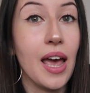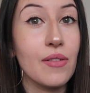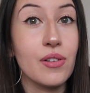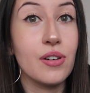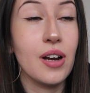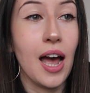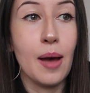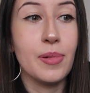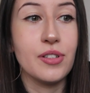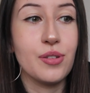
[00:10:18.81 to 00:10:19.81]
ever
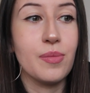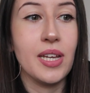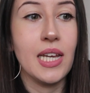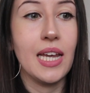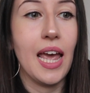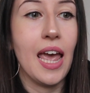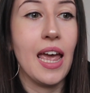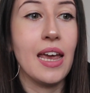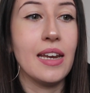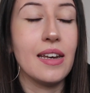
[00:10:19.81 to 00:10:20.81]
happen to me,
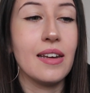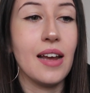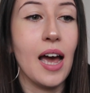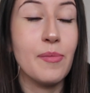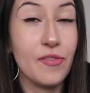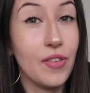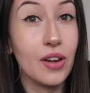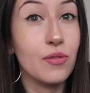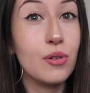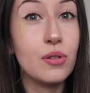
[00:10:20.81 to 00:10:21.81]
and I'm
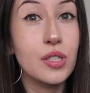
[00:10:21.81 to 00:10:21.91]
thankful.